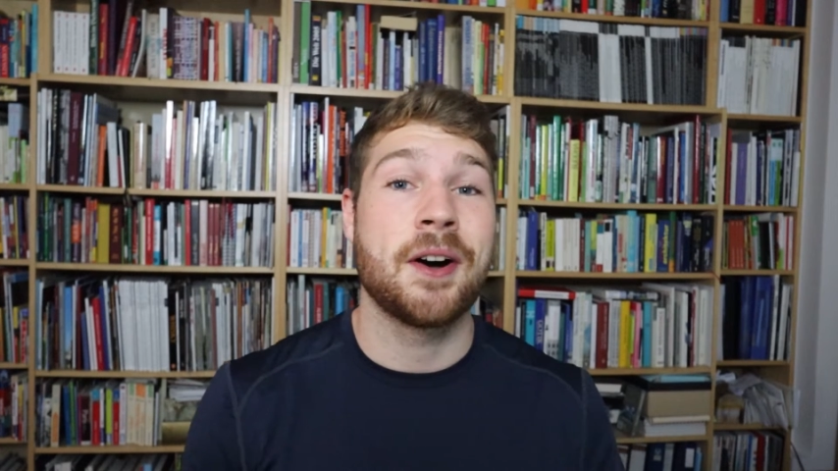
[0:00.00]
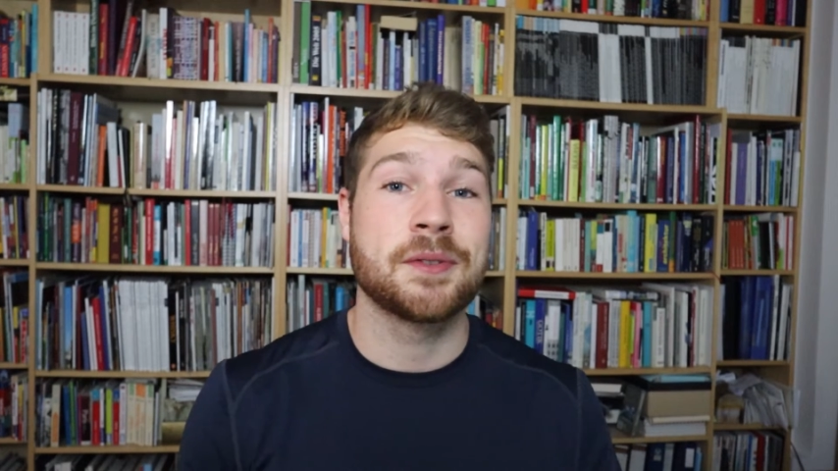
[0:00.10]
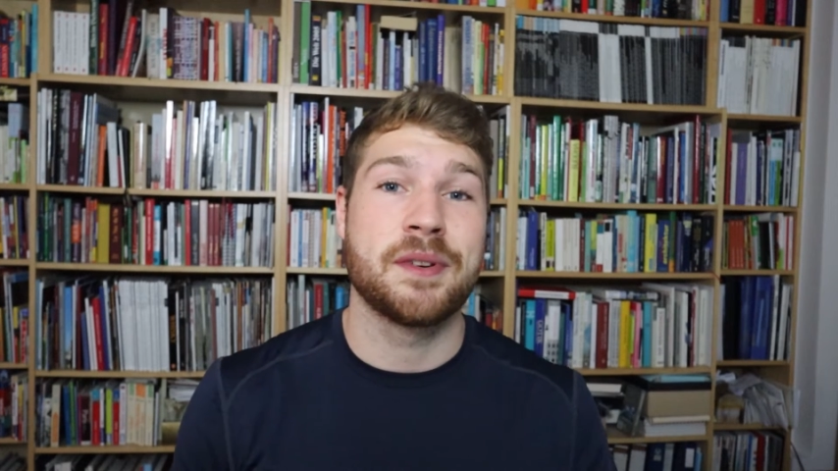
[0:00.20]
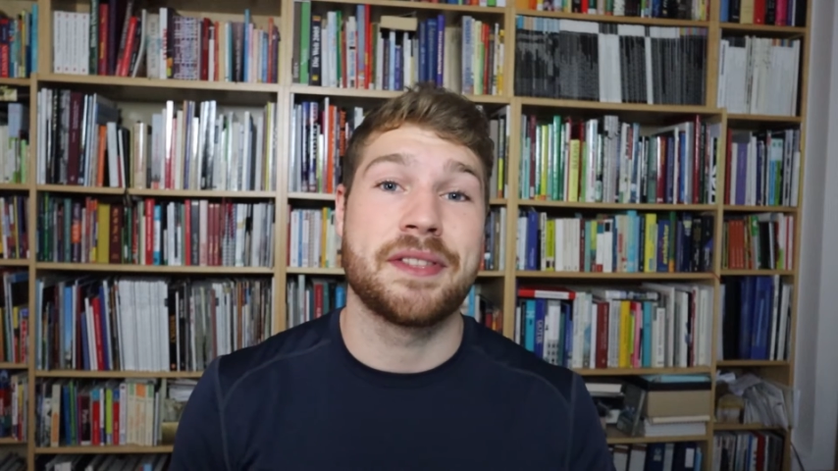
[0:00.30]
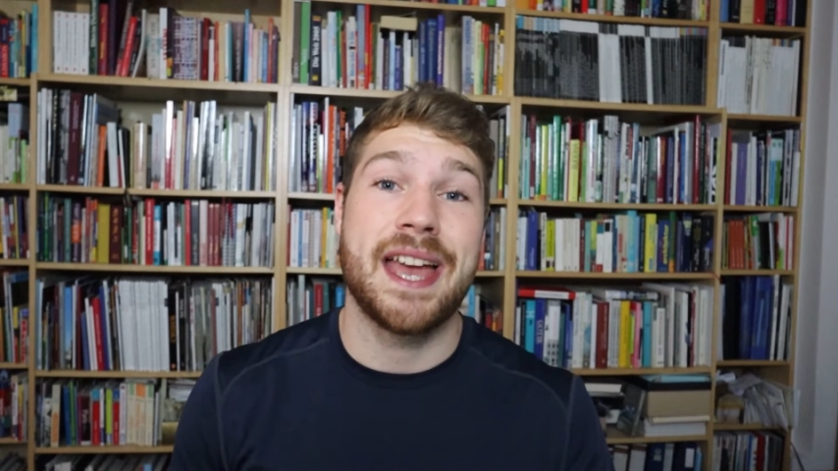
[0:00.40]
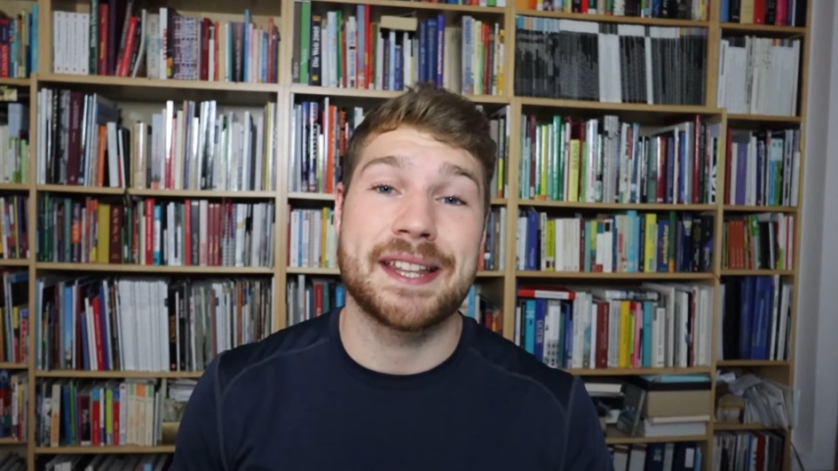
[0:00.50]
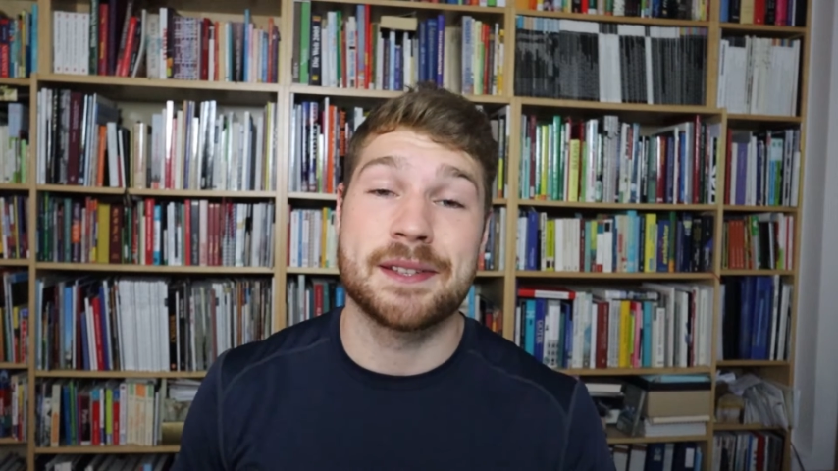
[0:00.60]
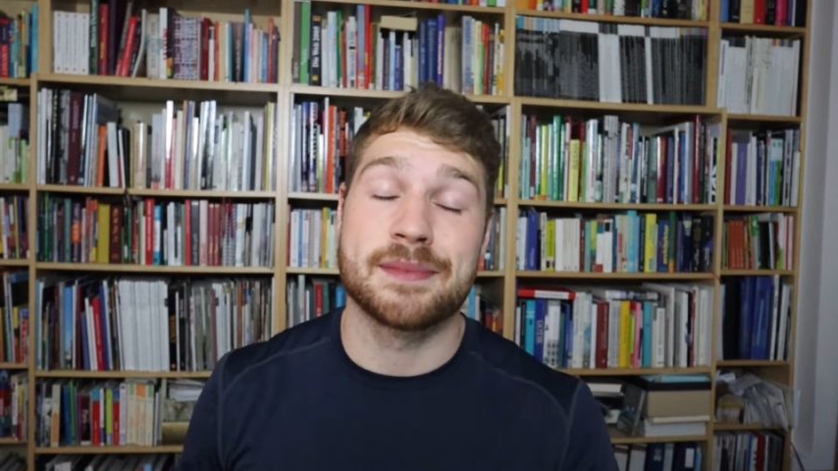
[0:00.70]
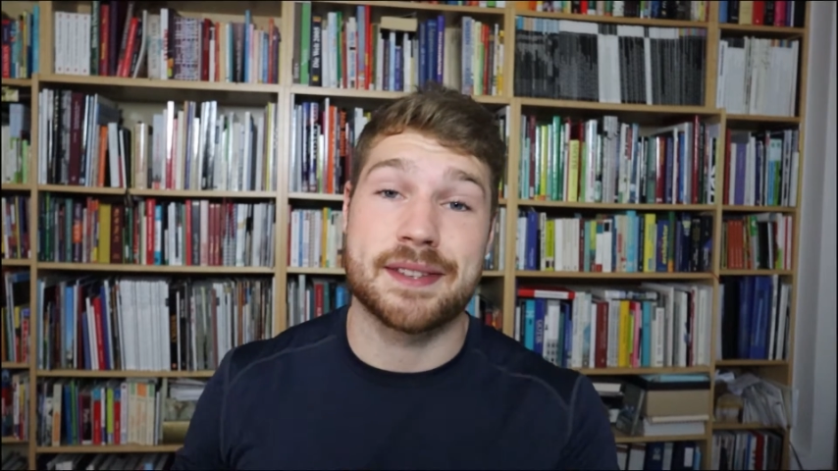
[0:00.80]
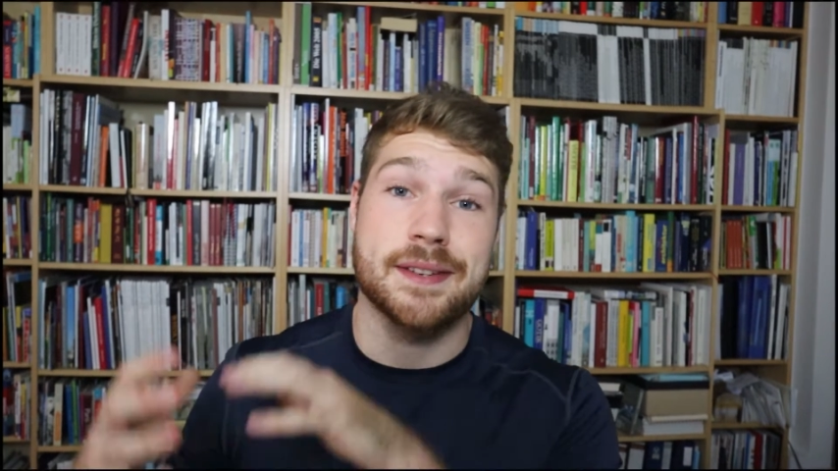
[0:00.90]
out with the
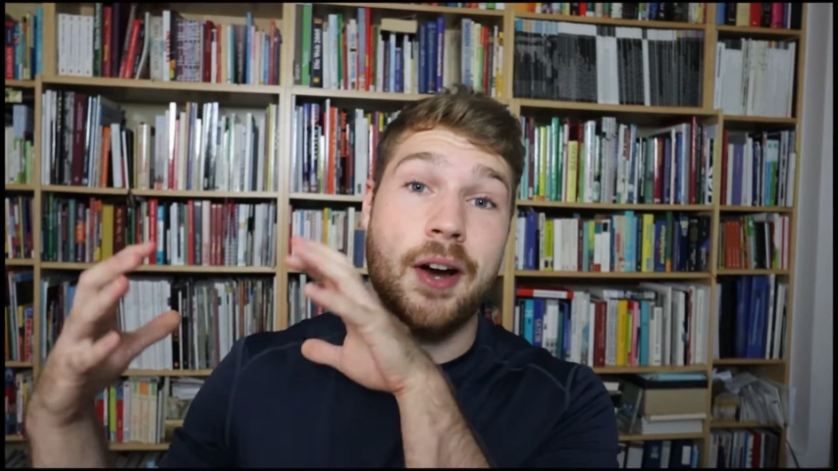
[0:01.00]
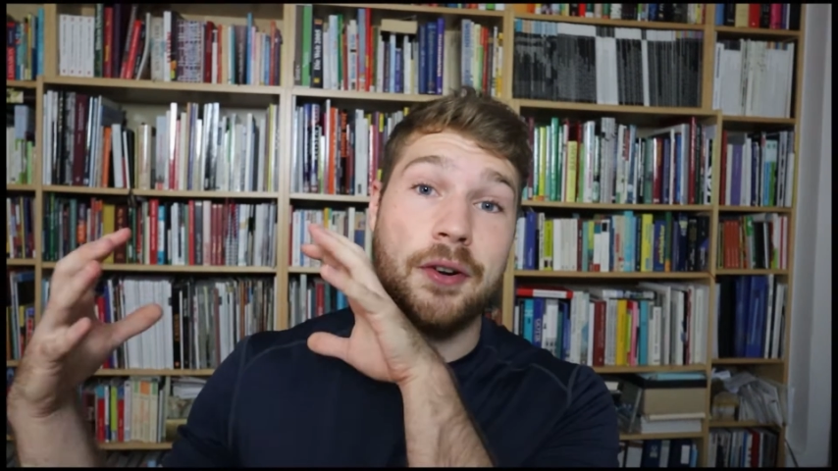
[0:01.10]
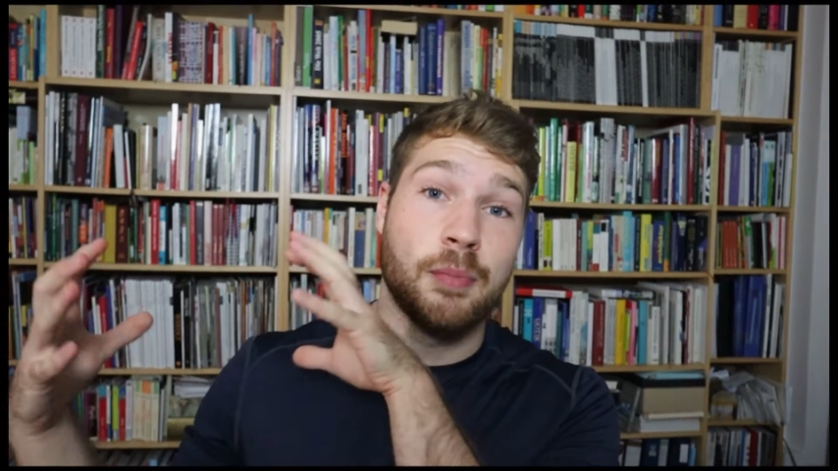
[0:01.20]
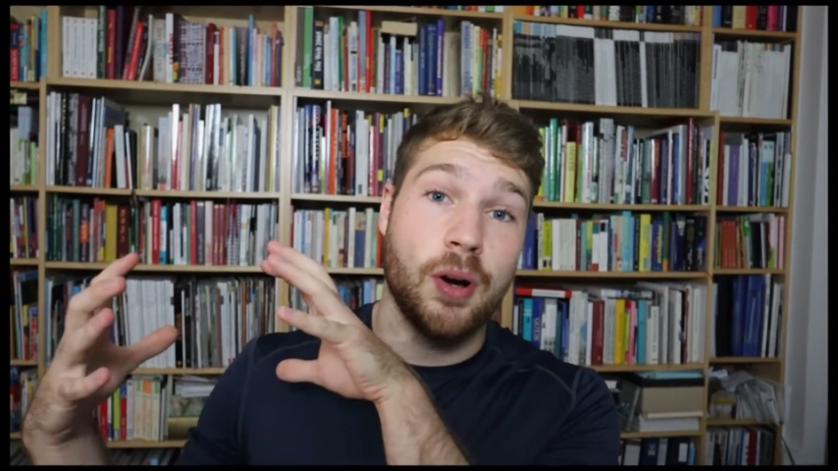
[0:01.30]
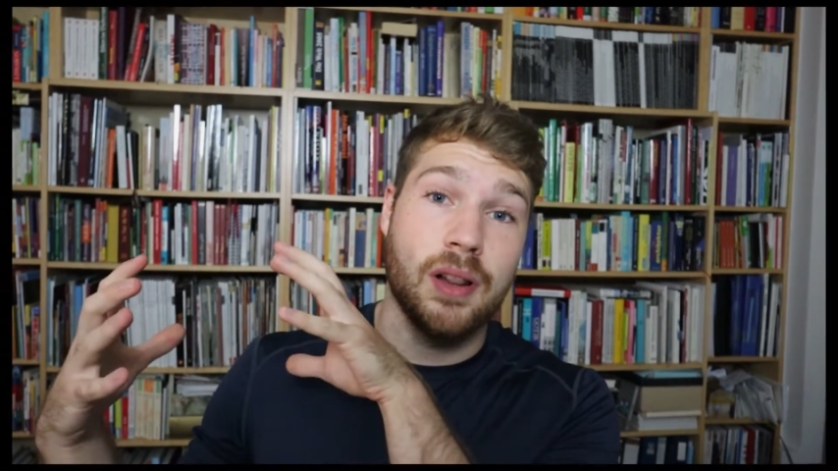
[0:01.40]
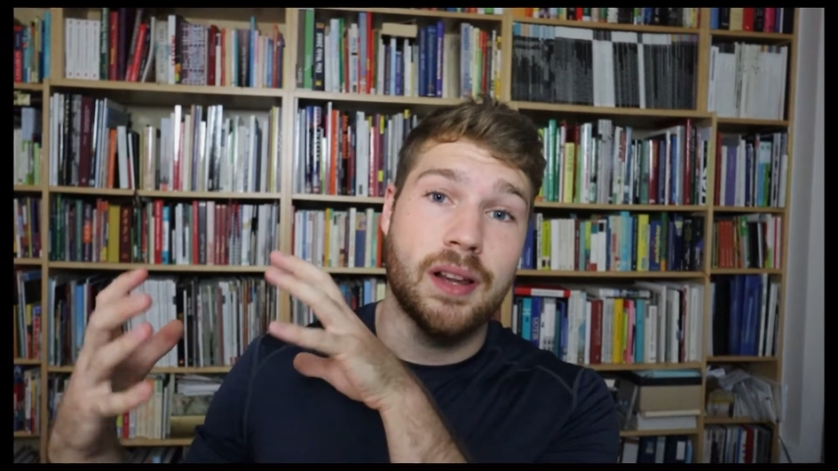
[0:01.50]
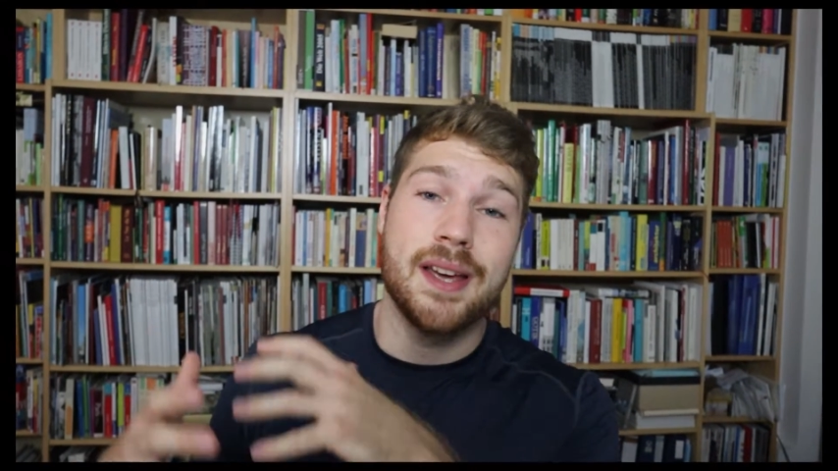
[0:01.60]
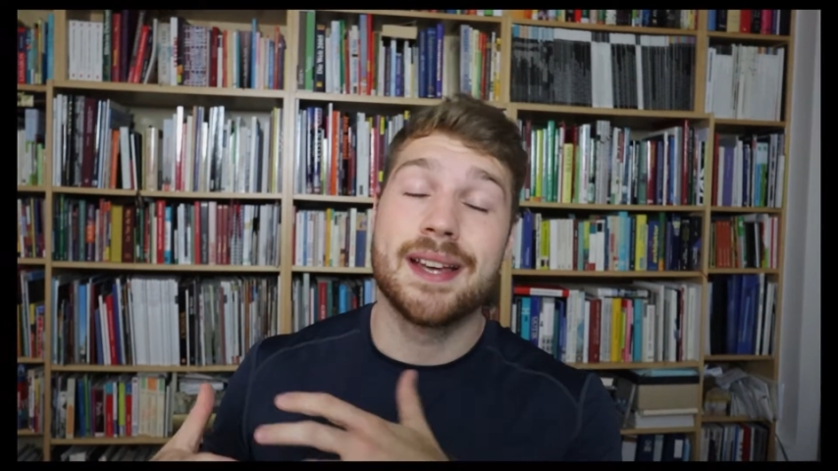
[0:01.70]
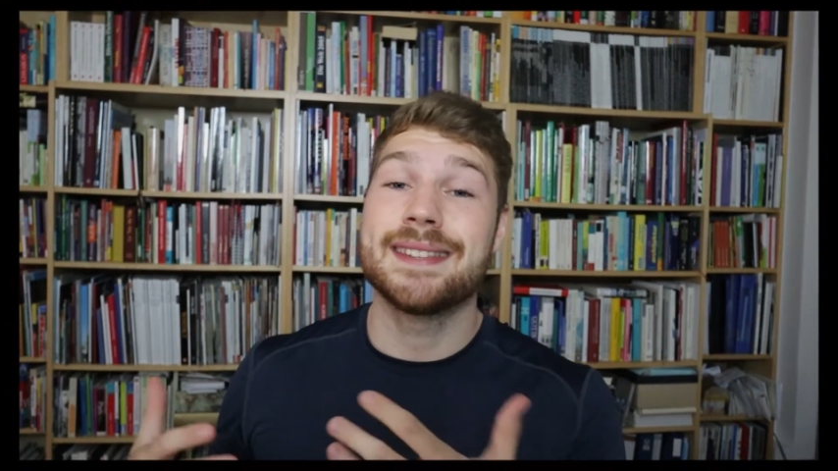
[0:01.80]
atoms as a hard ball,